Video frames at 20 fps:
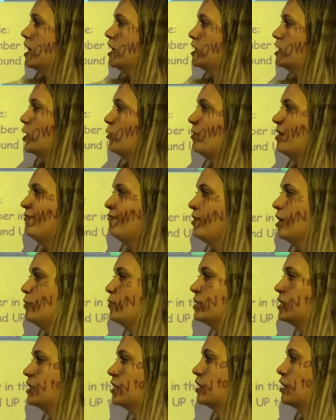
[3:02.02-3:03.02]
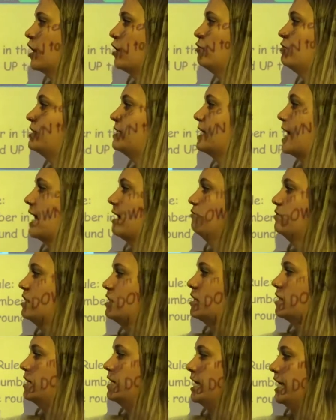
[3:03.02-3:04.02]
So if we were to go down to
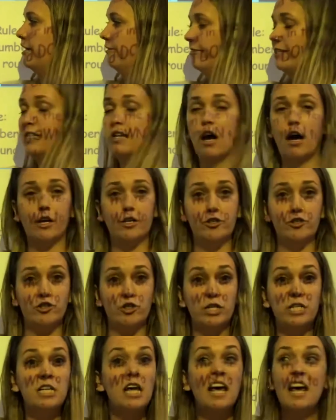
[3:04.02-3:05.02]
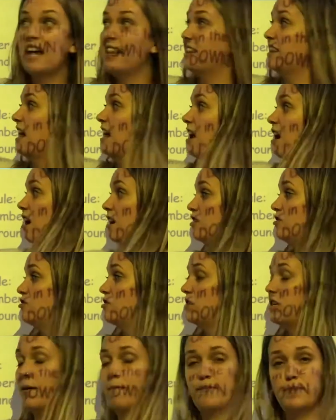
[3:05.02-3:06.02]
the nearest 100, that
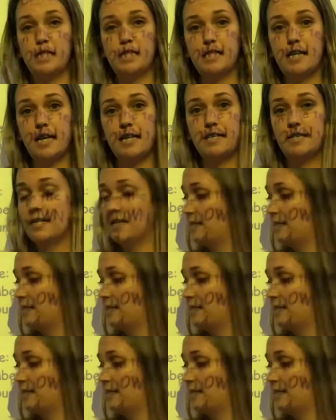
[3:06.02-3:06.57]
100 number stays the